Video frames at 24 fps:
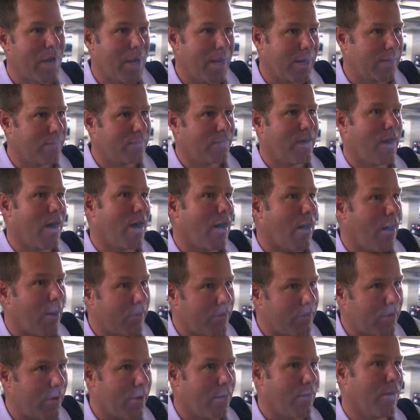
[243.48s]
based
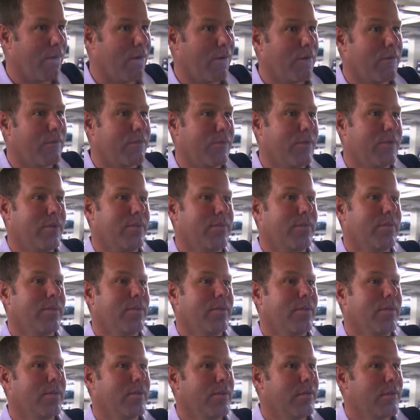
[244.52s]
off of
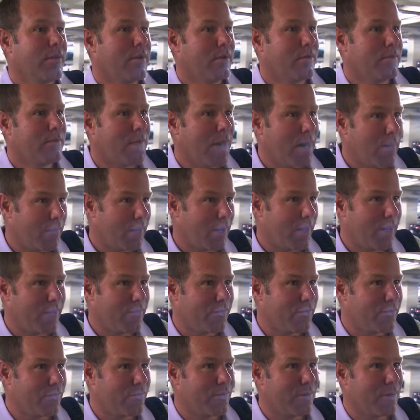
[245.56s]
my
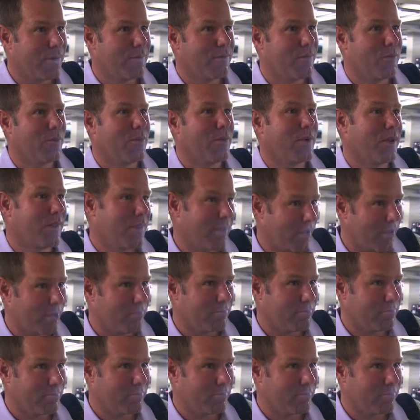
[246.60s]
relationship with him.